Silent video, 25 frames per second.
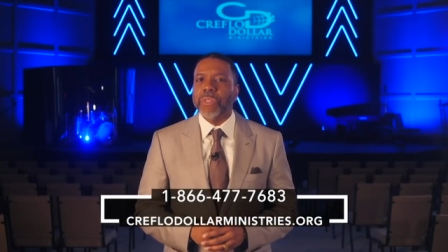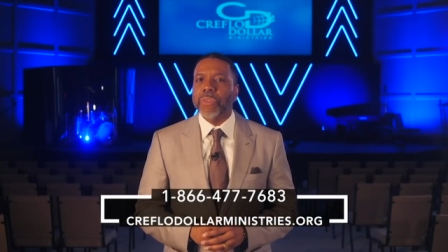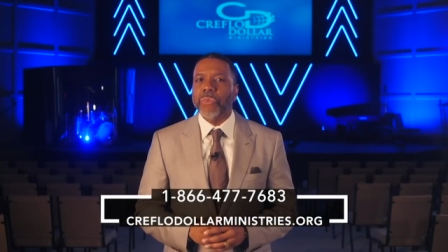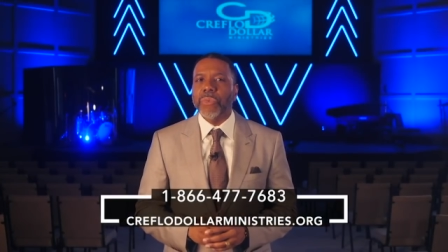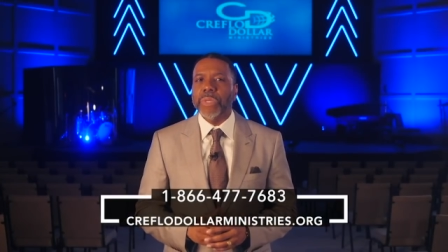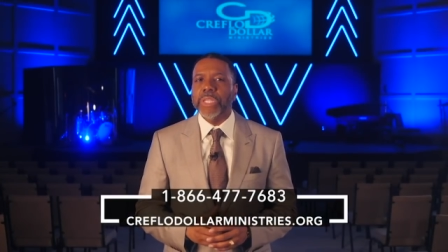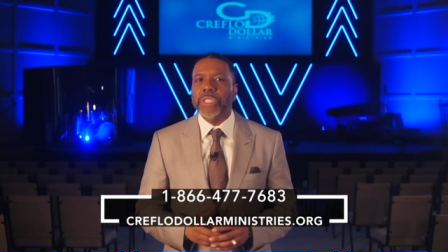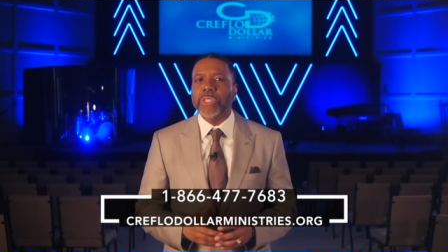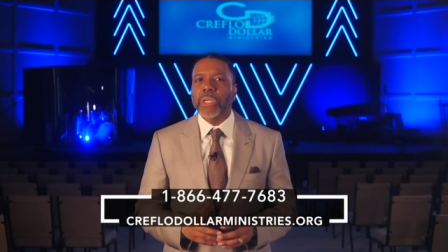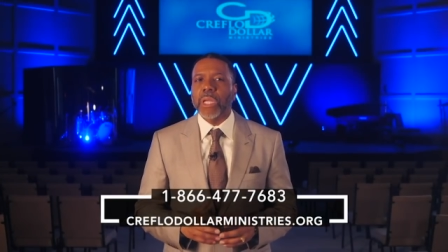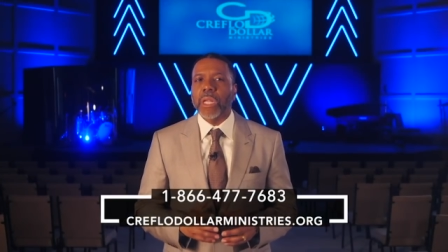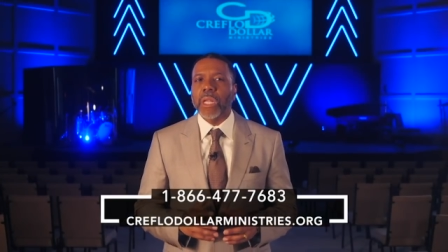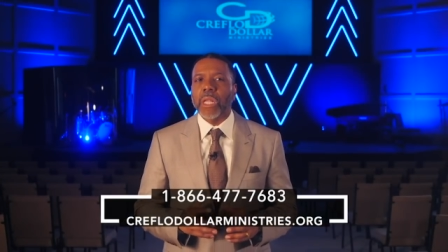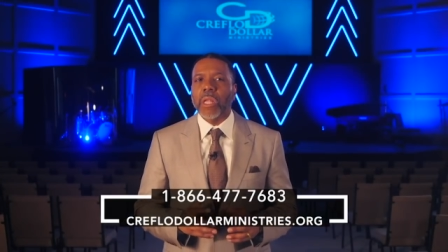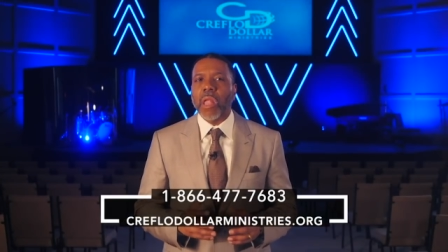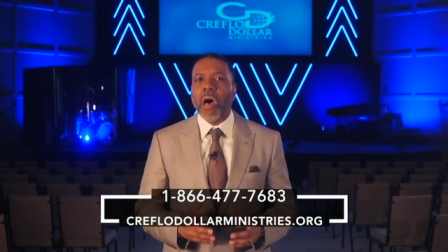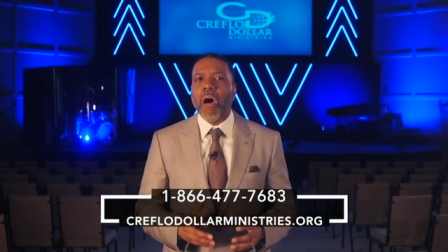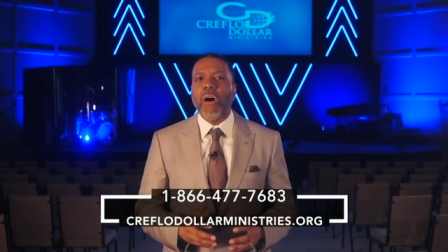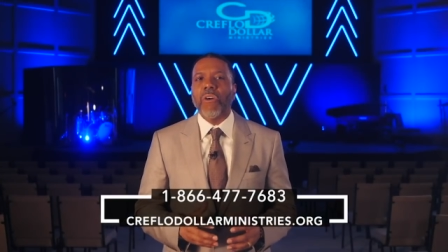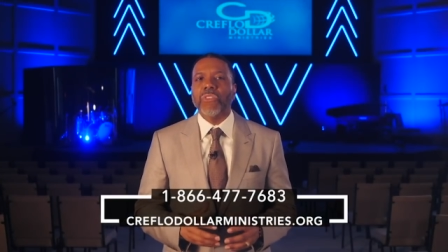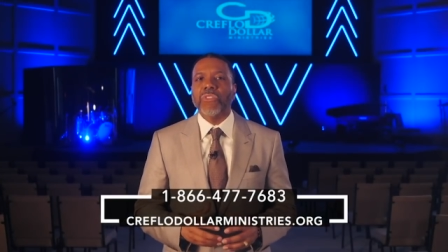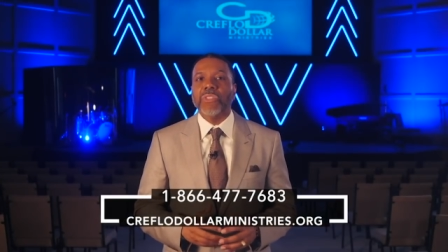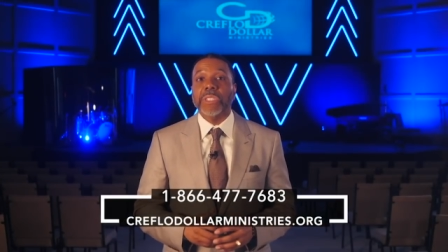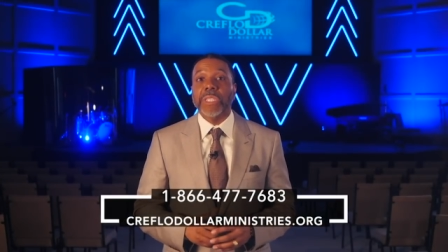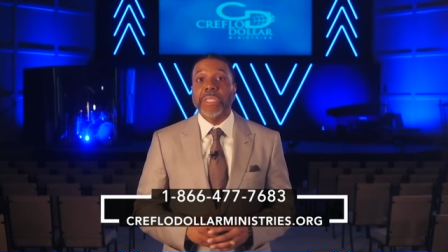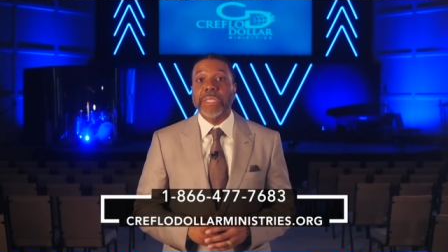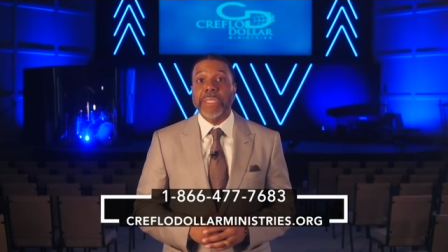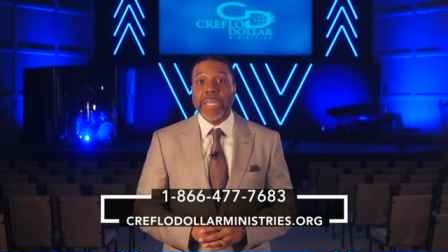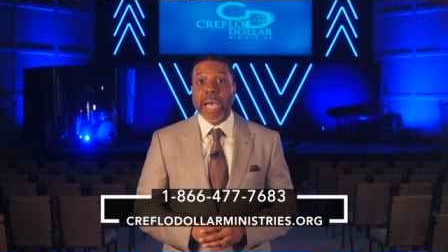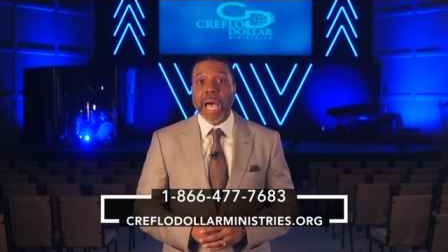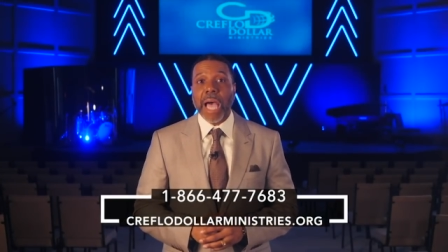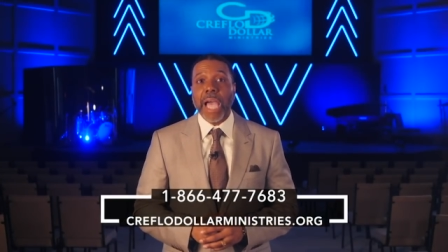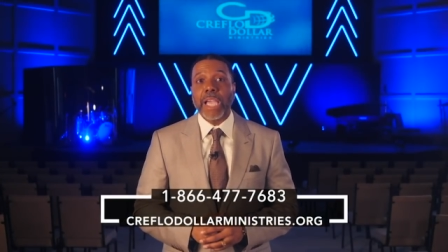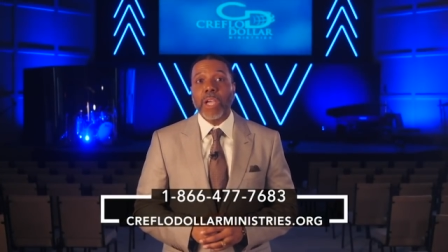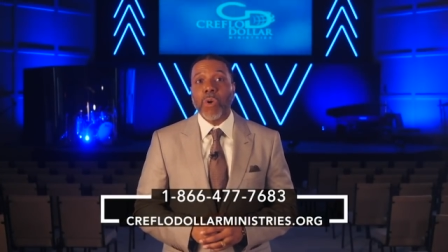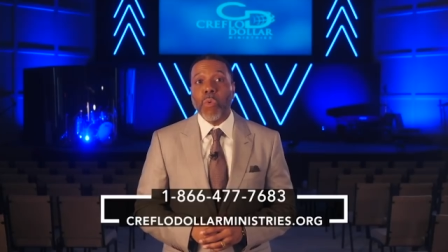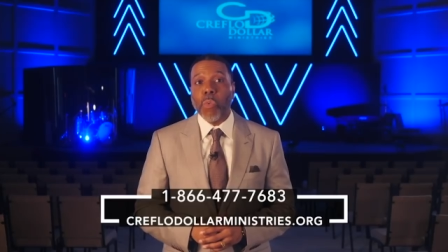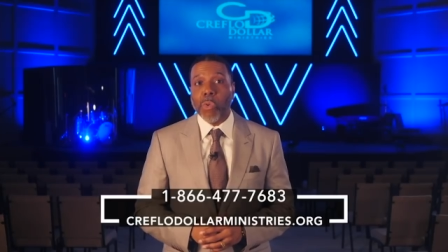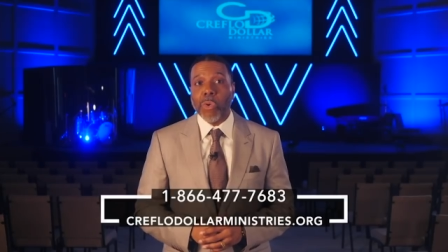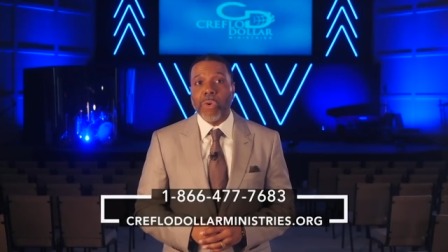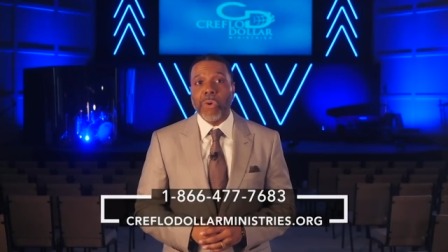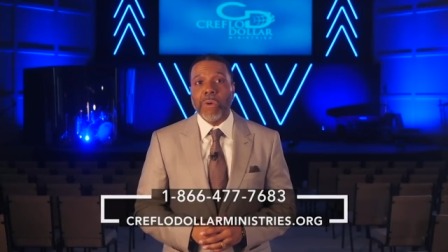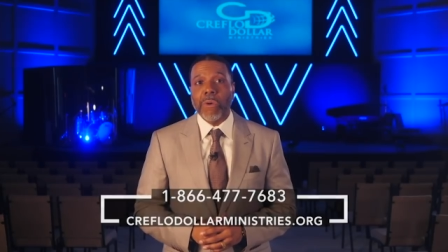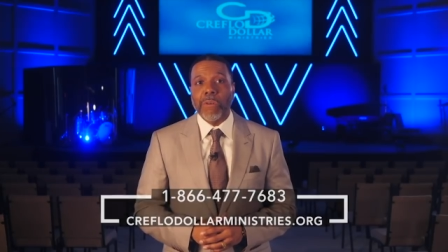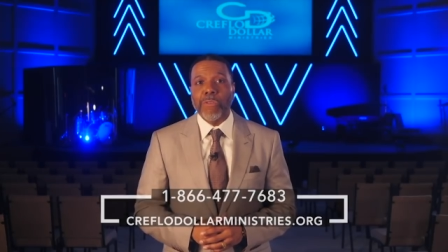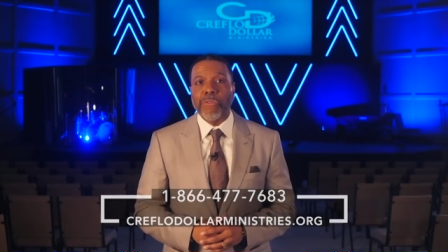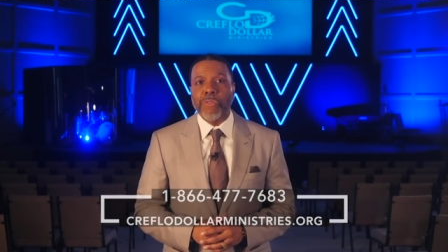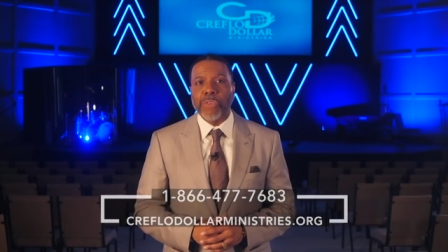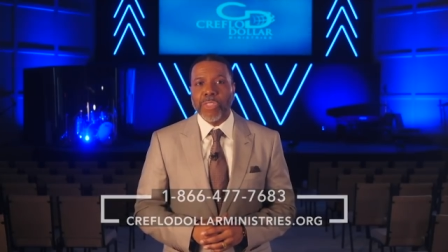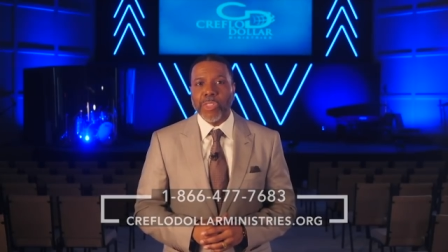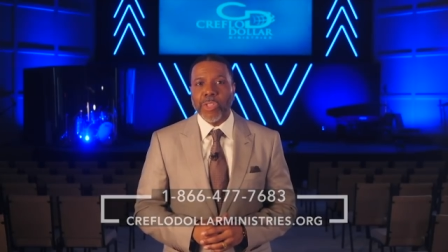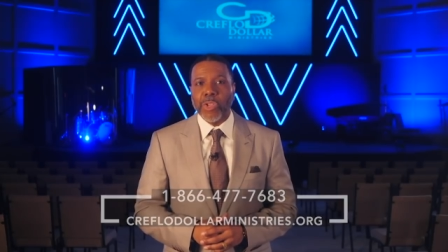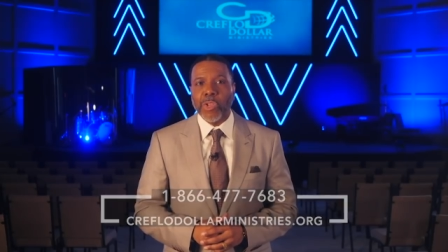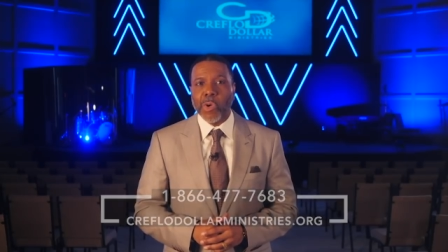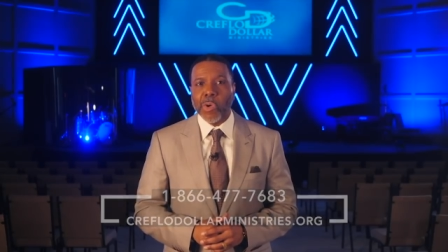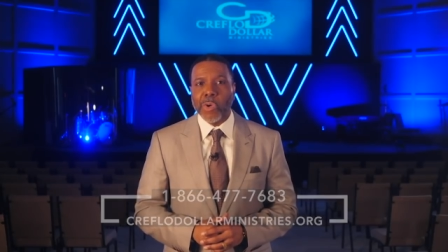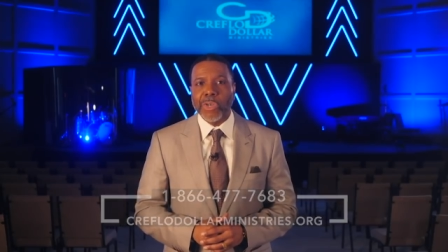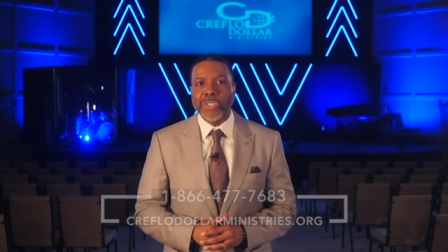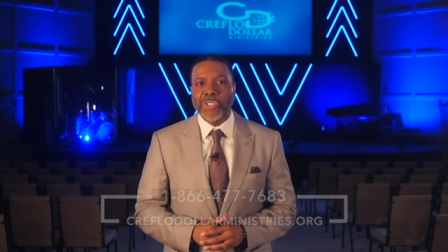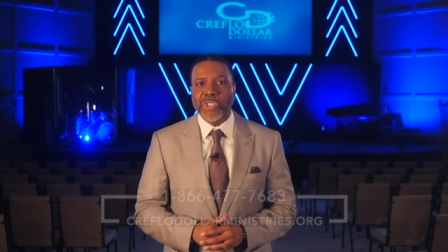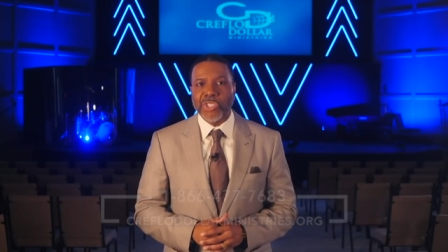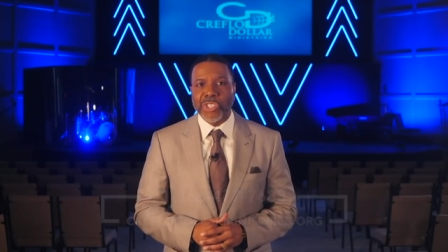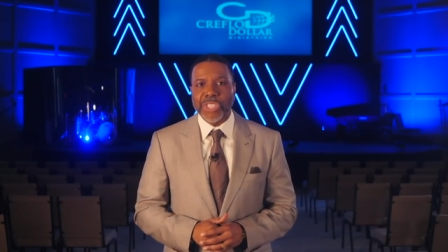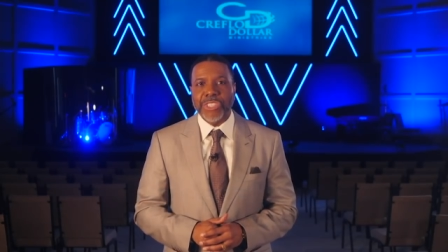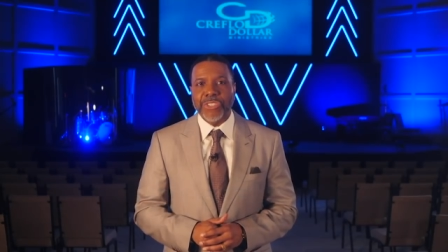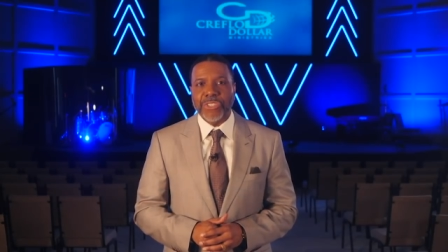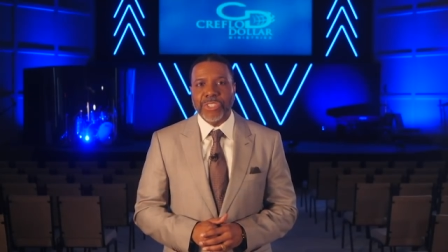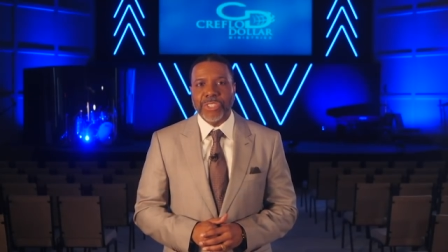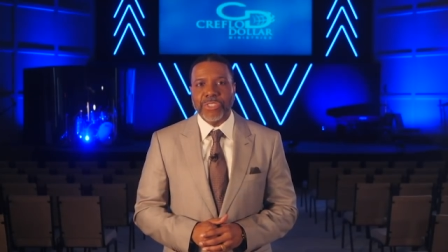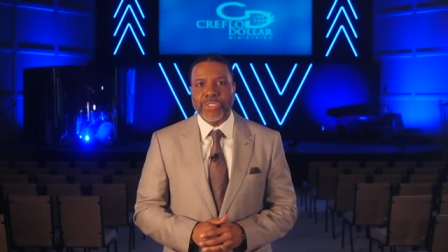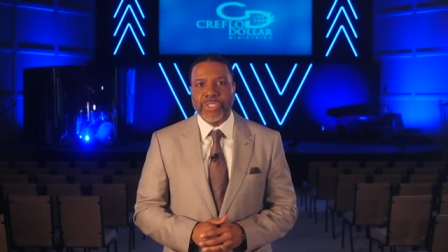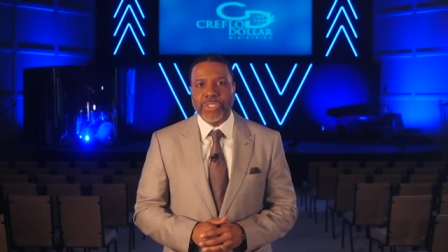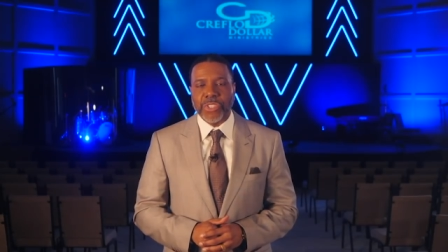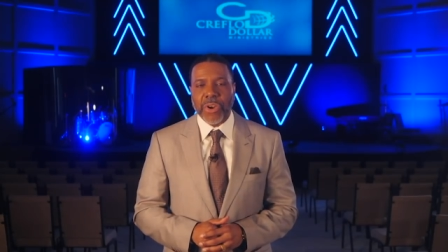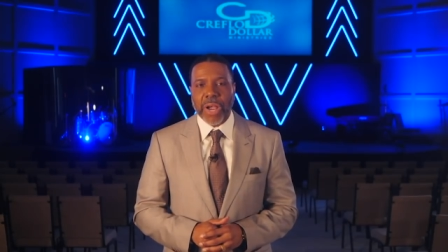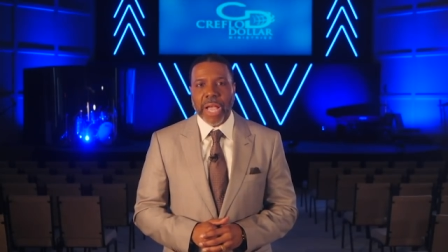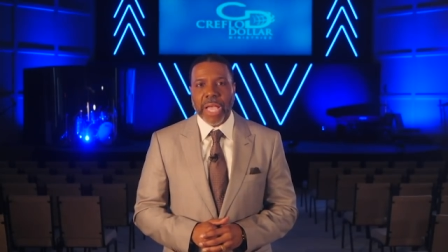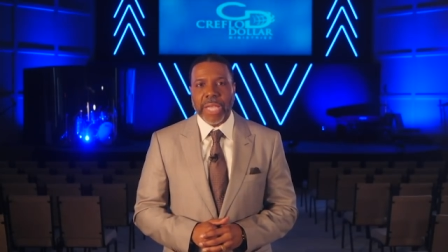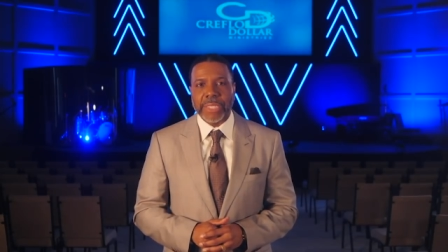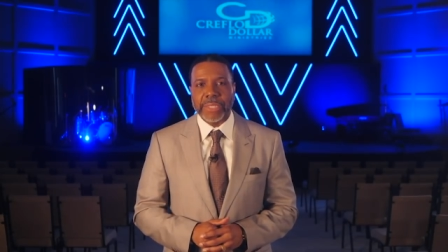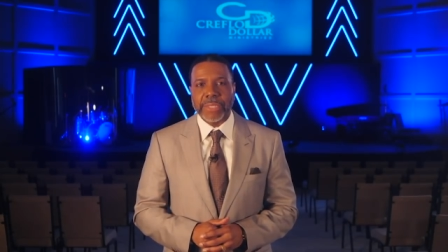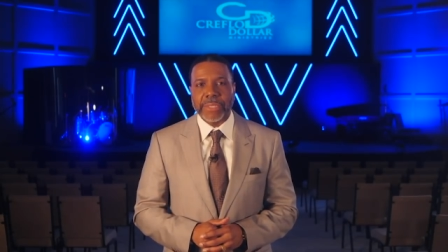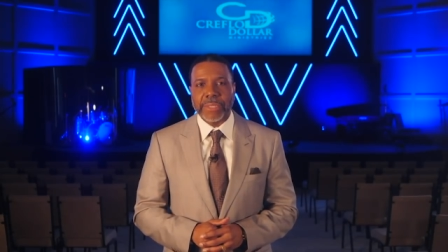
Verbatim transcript: to reach a lost and dying world for the Lord Jesus Christ.